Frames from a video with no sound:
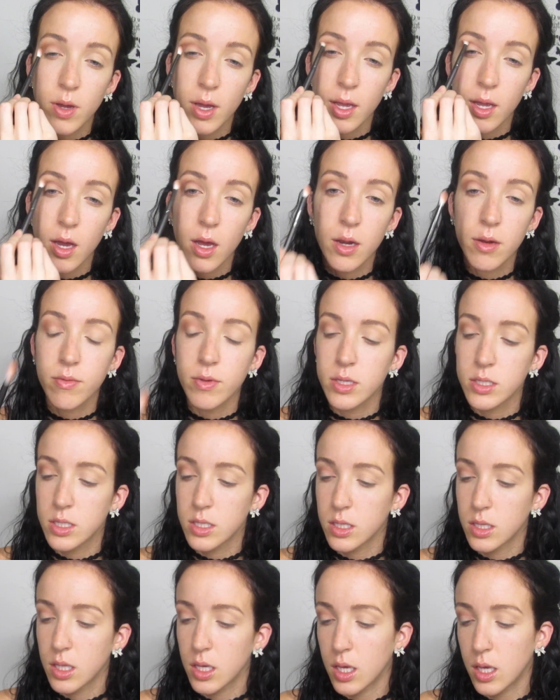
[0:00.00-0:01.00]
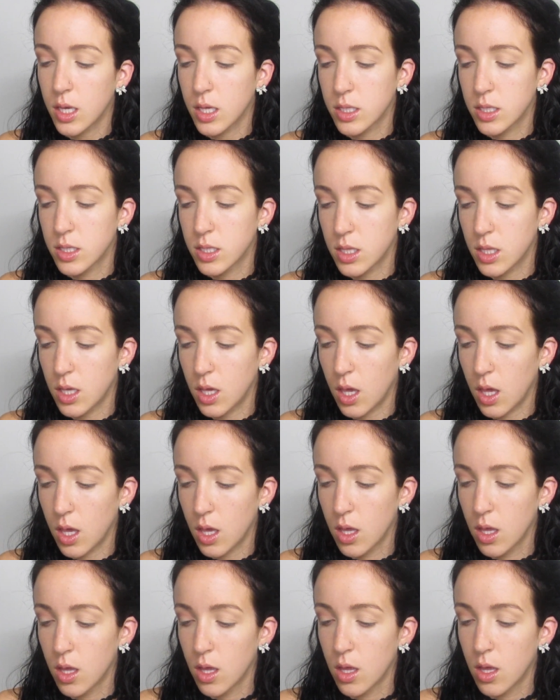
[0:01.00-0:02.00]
I got it recently. It's the